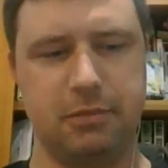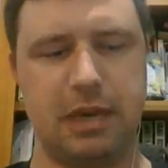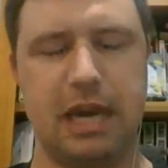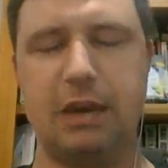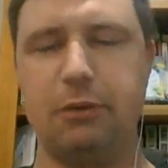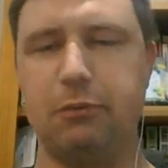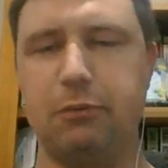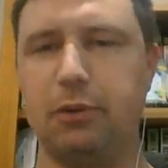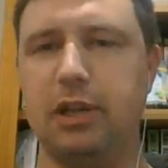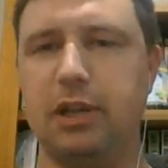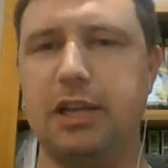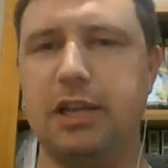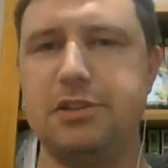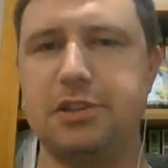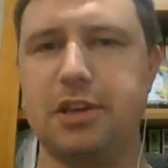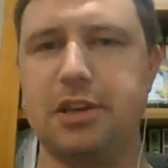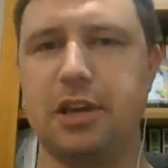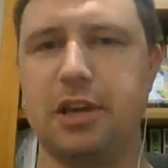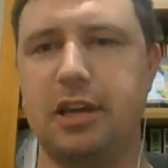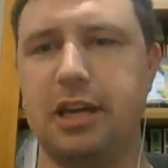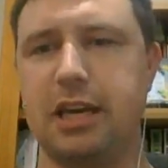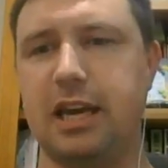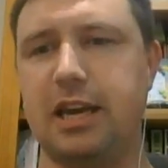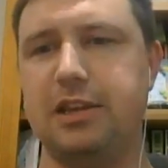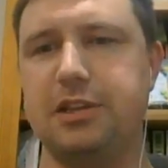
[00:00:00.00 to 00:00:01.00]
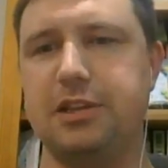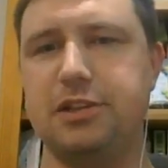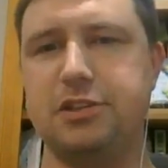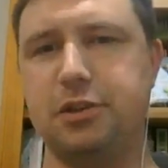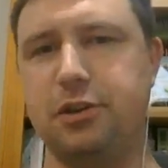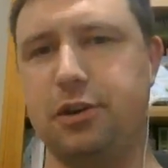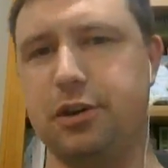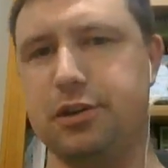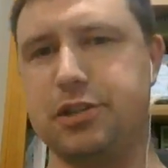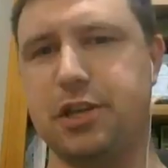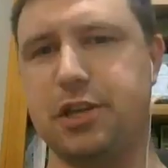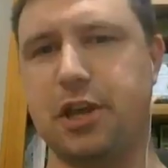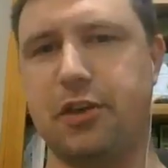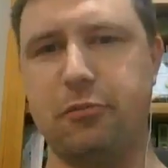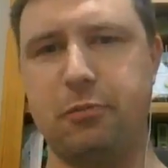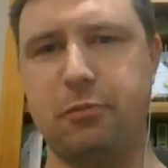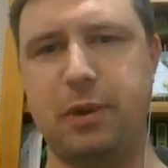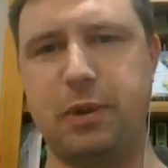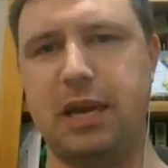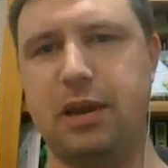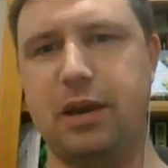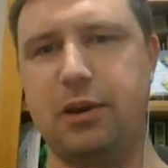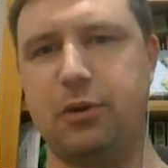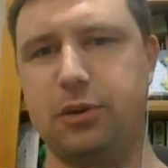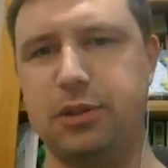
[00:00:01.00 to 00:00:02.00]
at release going, hey, this unit's
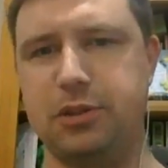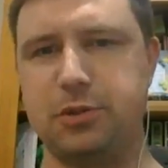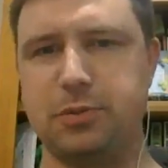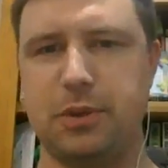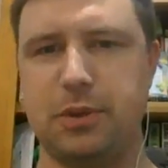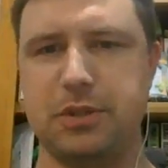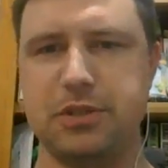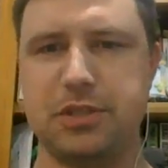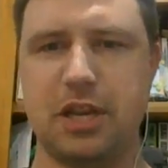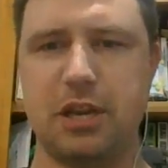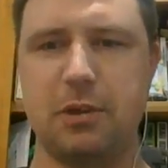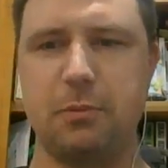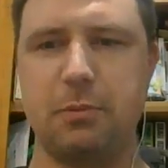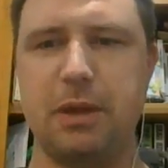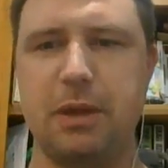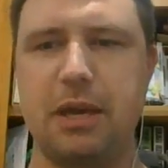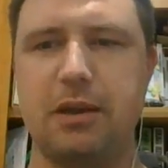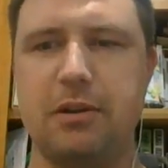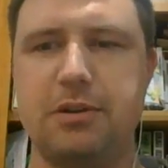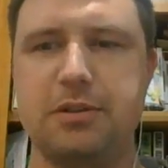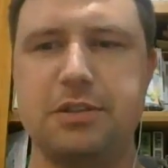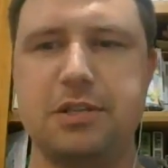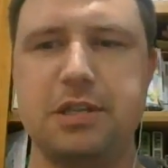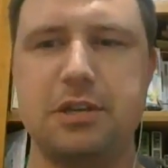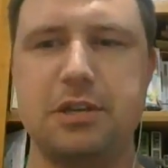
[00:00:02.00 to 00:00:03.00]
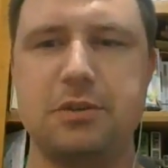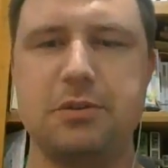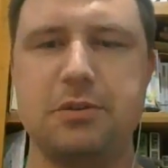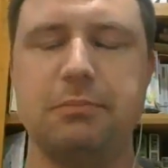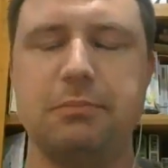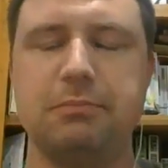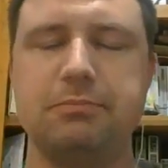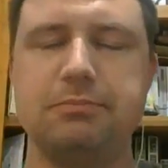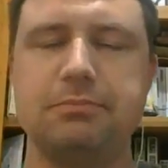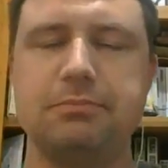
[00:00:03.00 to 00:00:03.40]
overpowered or this one's underpowered, etc.